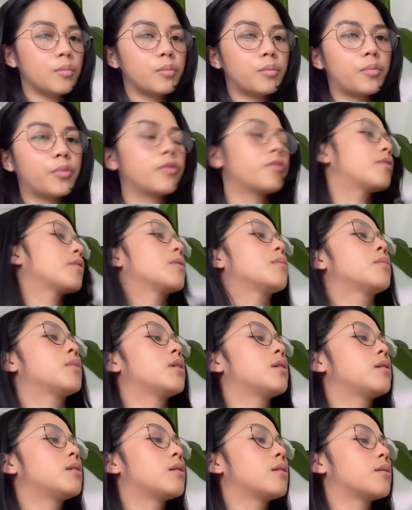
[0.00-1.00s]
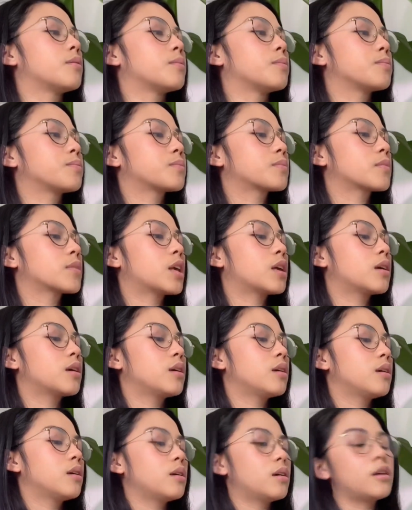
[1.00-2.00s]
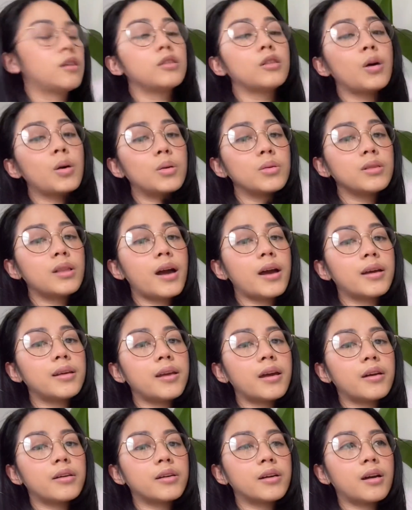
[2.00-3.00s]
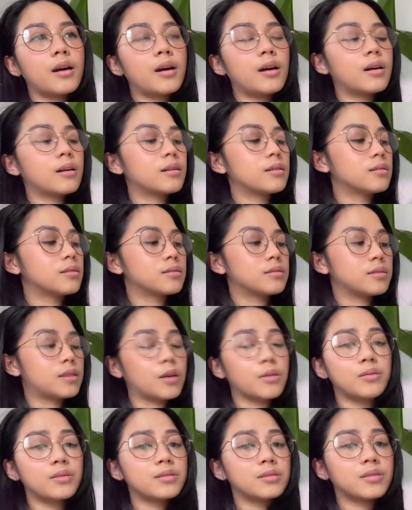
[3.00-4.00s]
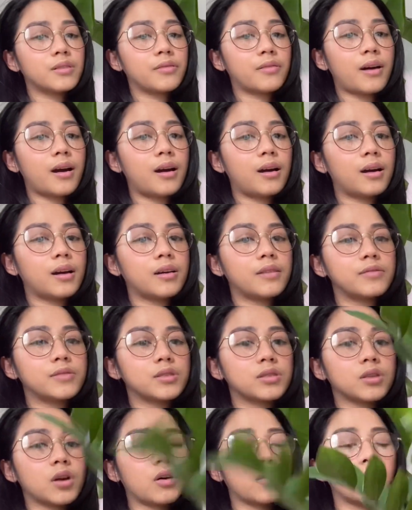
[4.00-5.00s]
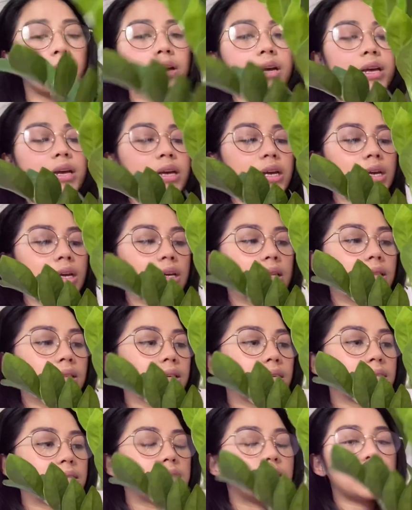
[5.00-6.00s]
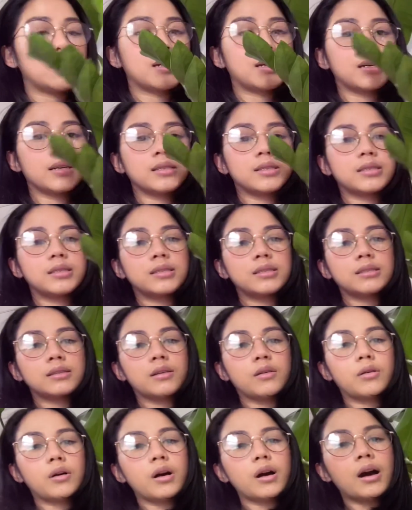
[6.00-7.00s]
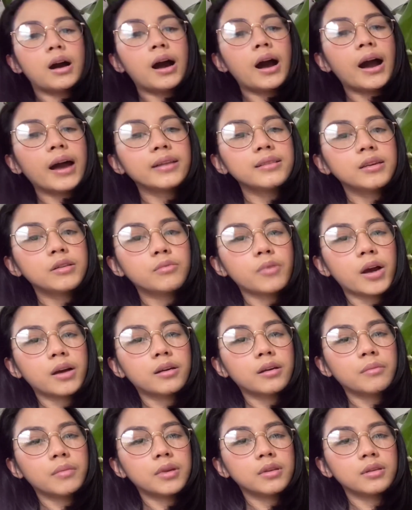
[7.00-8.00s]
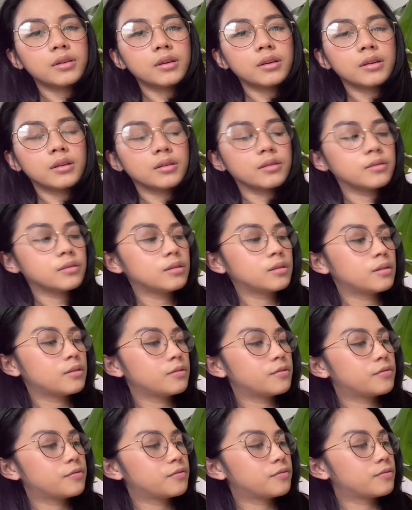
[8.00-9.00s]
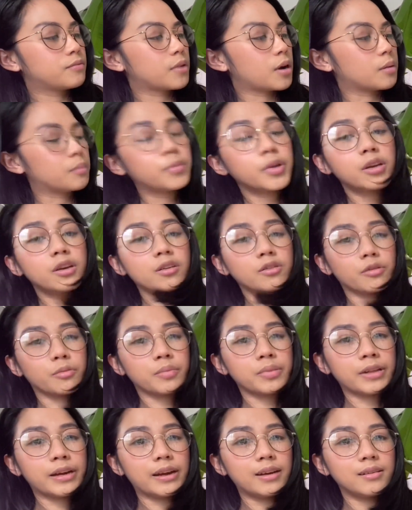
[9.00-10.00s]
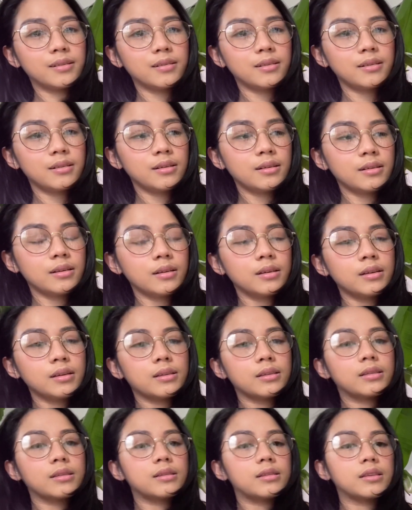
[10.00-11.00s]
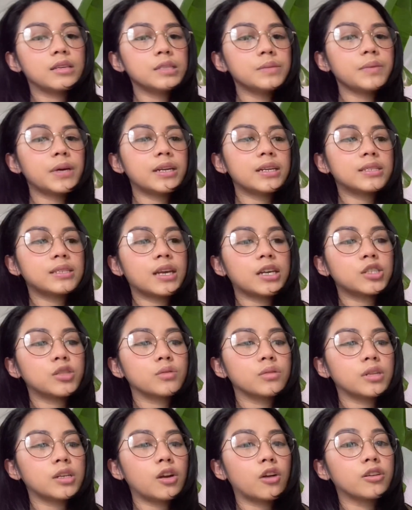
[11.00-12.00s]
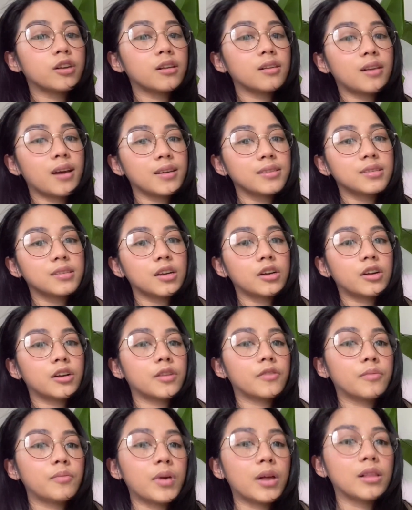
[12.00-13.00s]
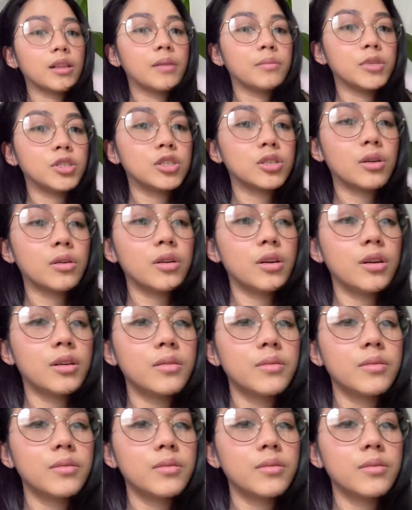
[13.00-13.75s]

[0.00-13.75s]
Put them in low light area. They will survive. So this is a highly recommended beginner plant. This plant is actually on a nice decorative bed. Let me show you.